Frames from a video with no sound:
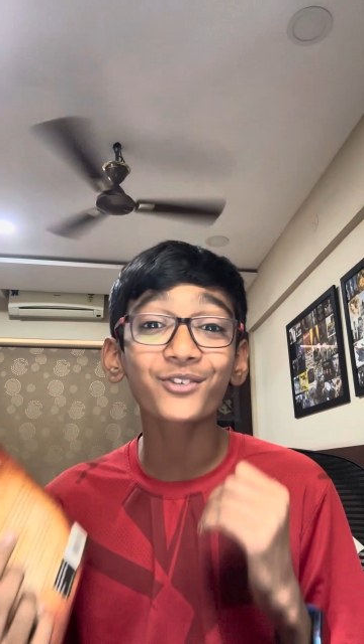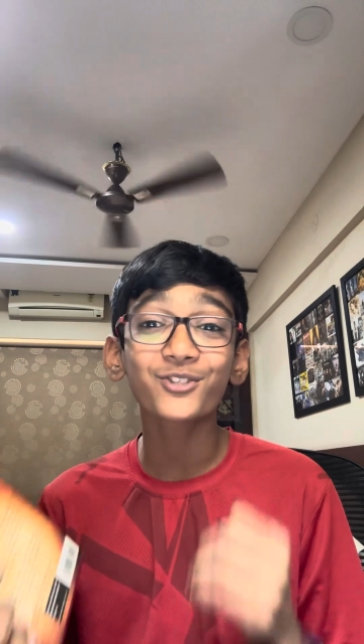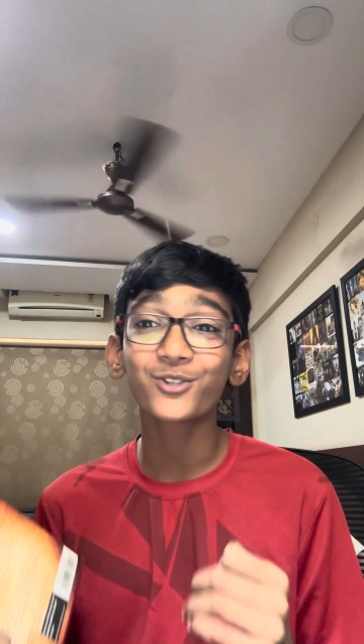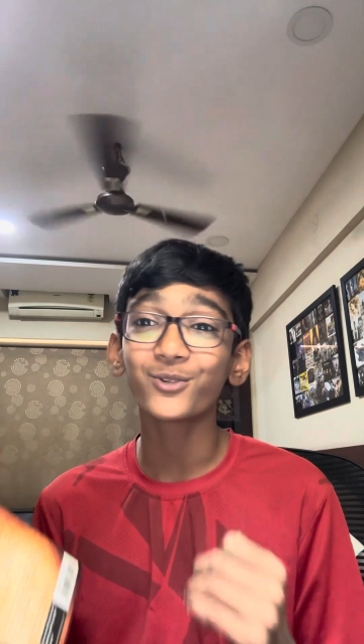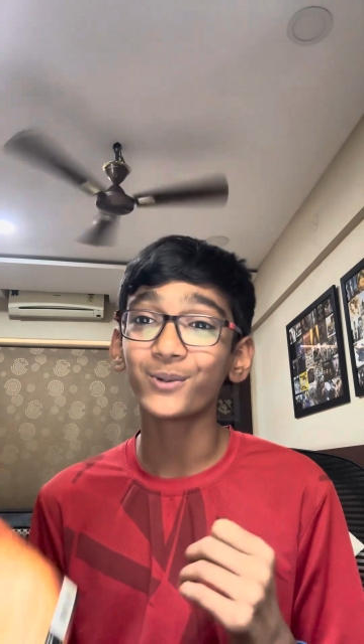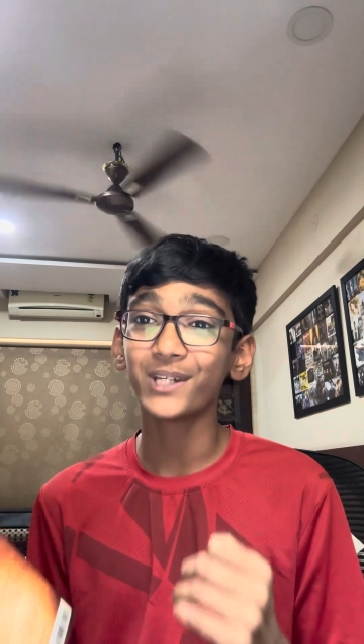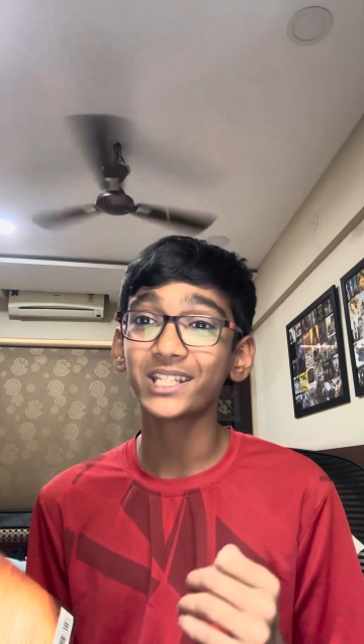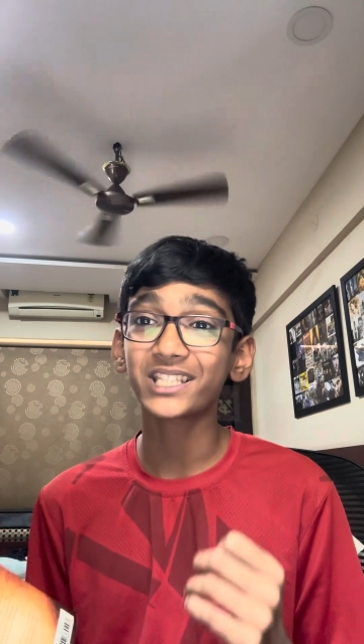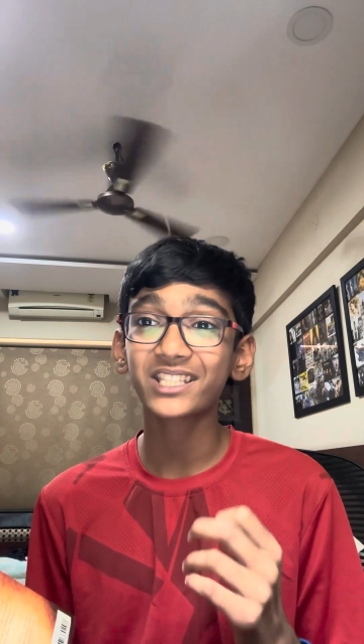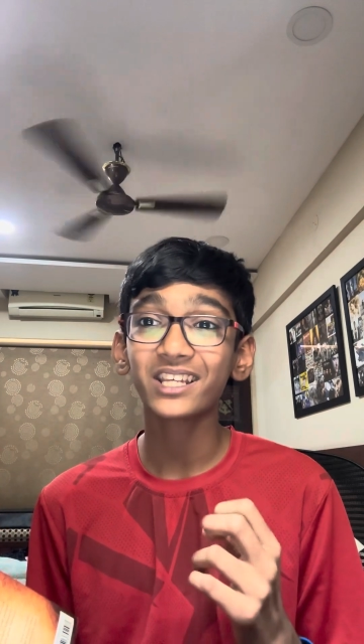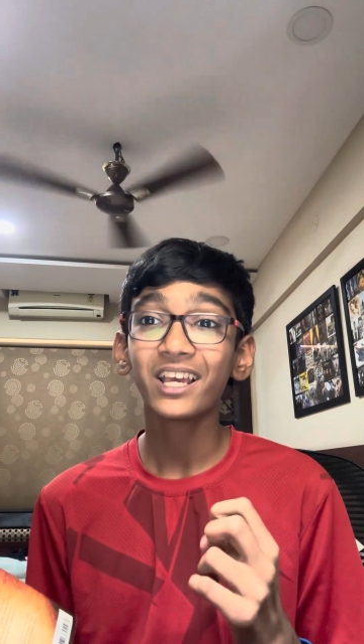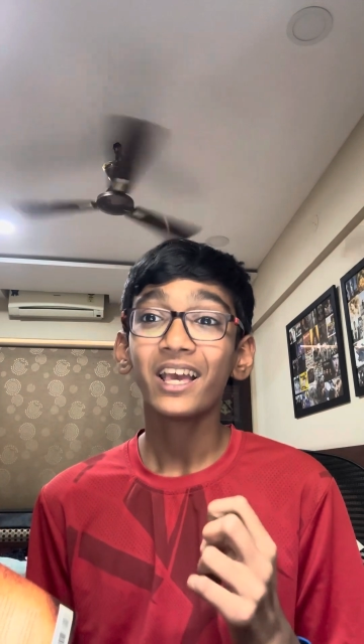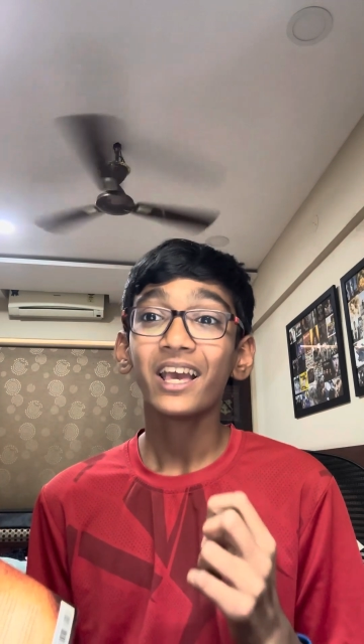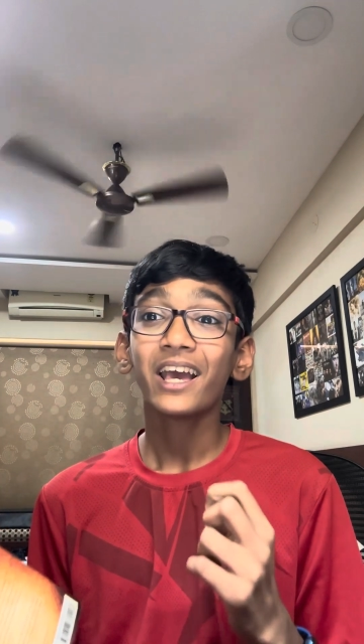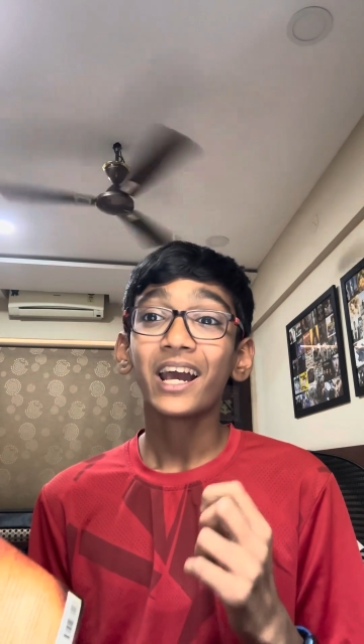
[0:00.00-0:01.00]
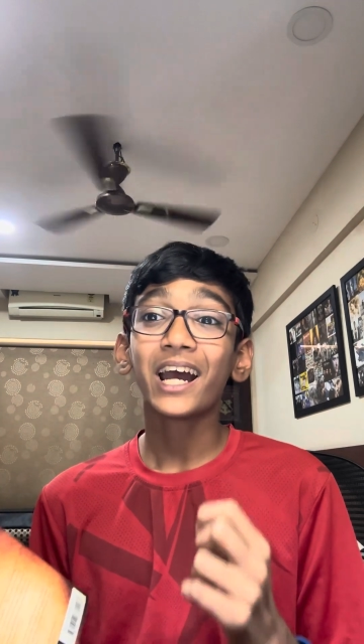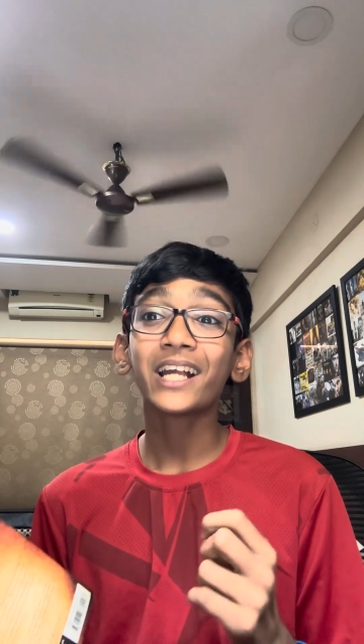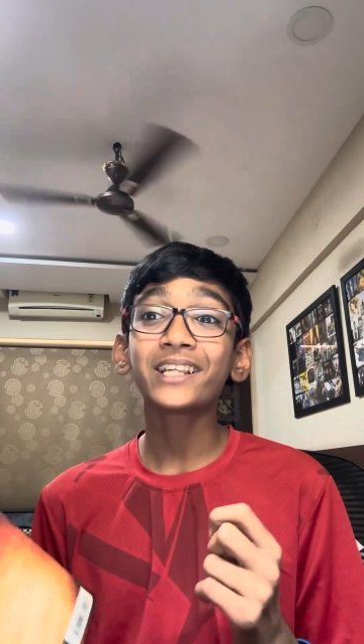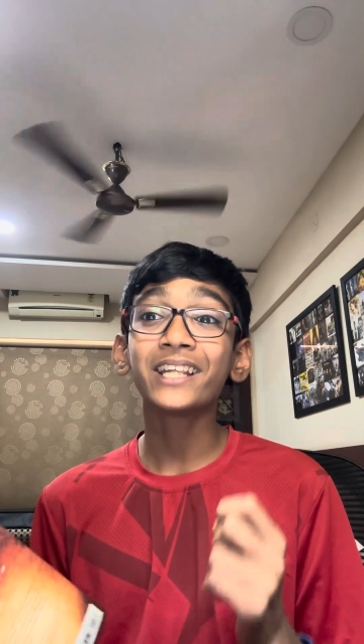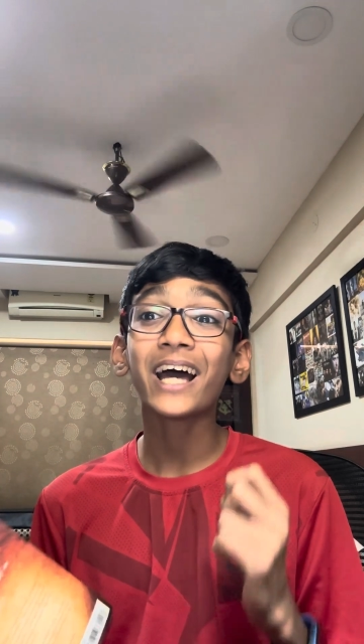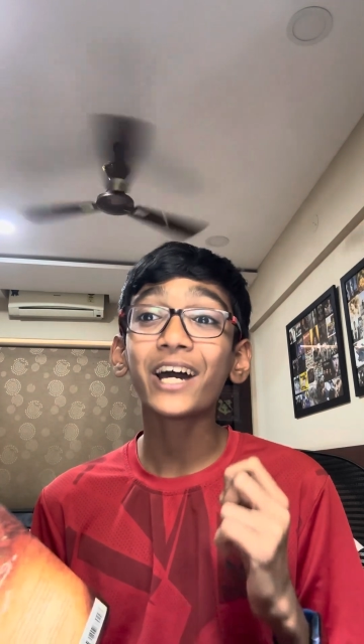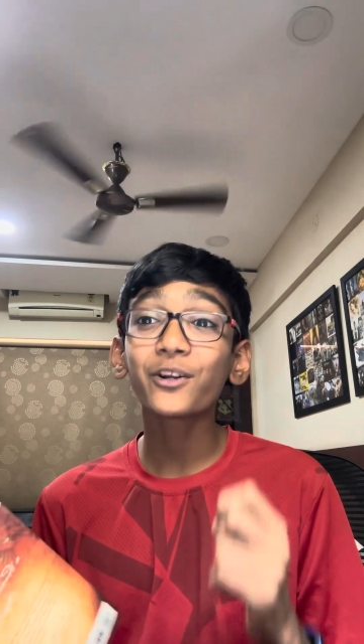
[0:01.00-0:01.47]
sweets
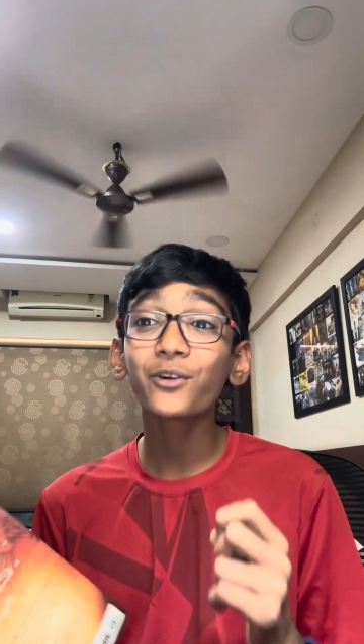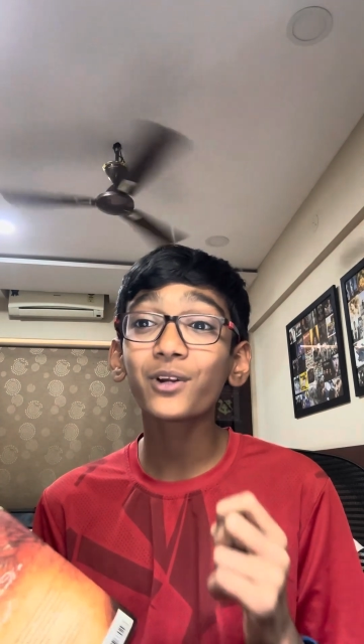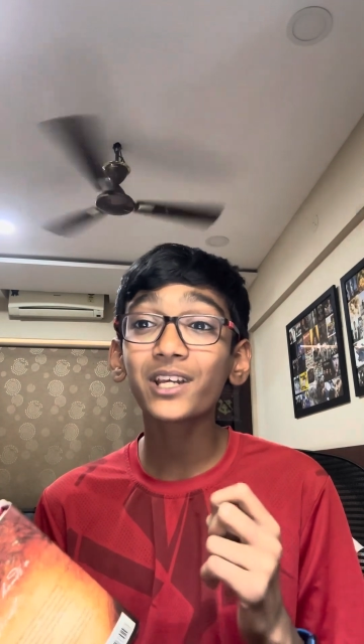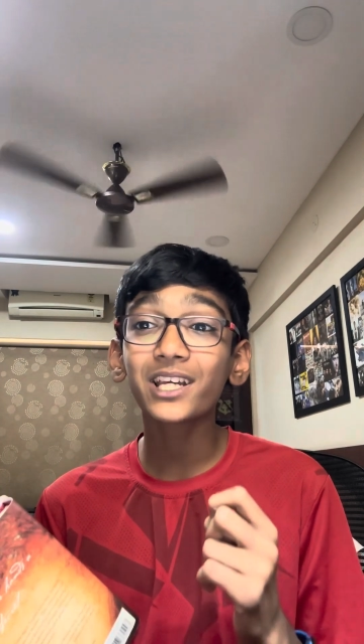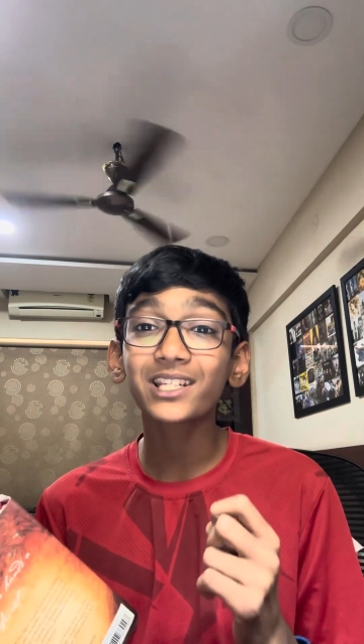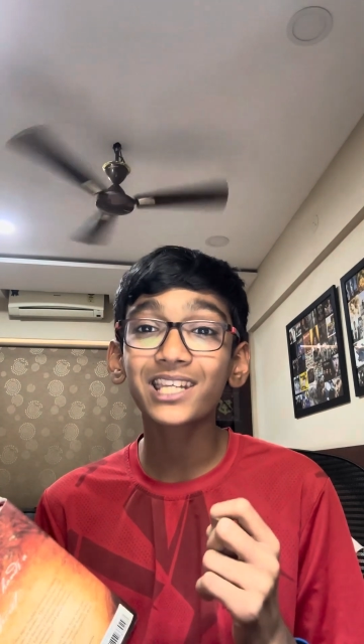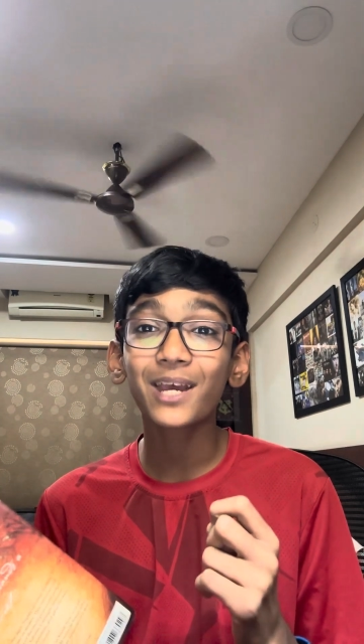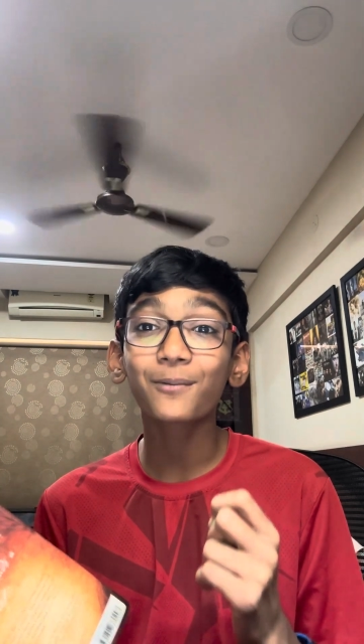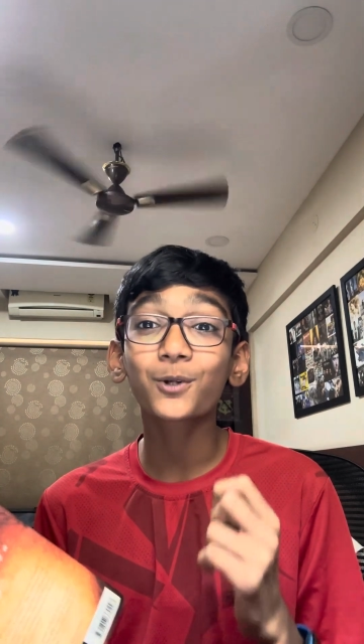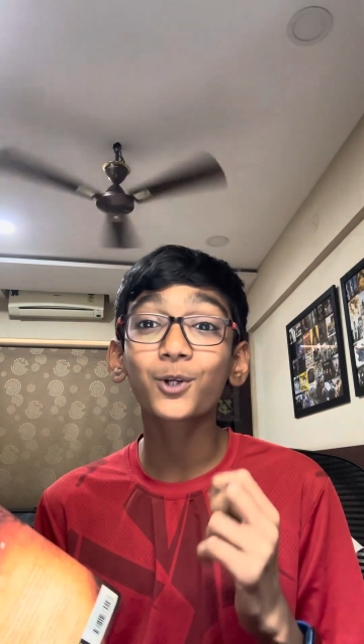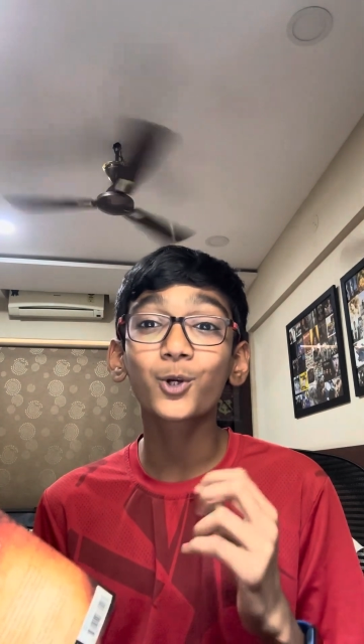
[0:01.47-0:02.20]
and narrowly escaped